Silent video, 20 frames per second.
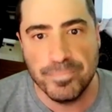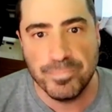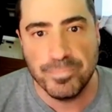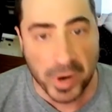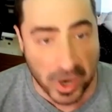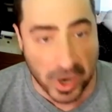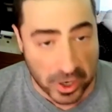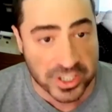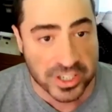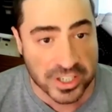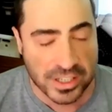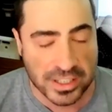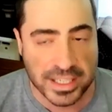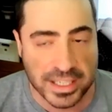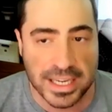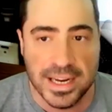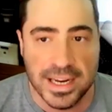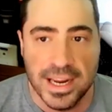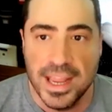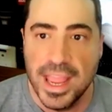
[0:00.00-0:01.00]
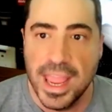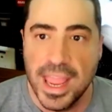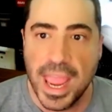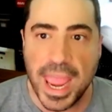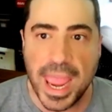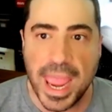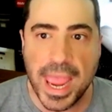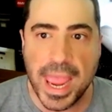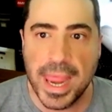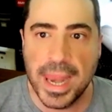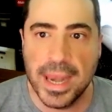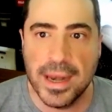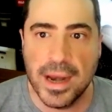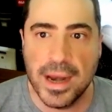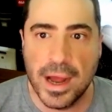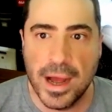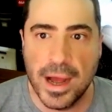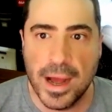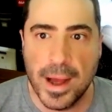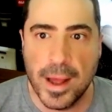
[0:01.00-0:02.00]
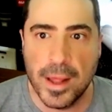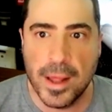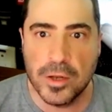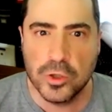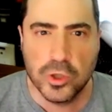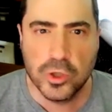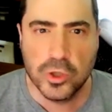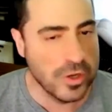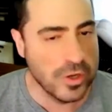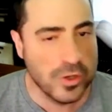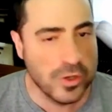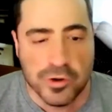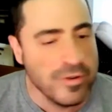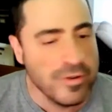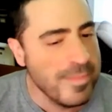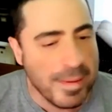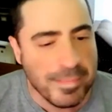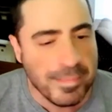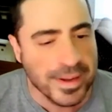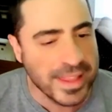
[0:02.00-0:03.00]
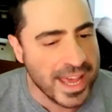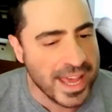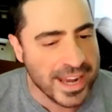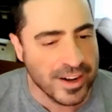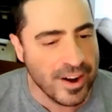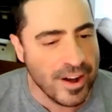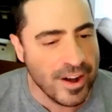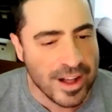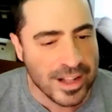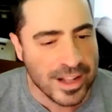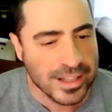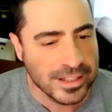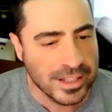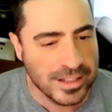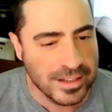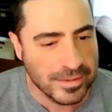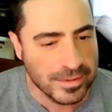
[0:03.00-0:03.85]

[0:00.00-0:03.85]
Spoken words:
personally. And do you remember that at all?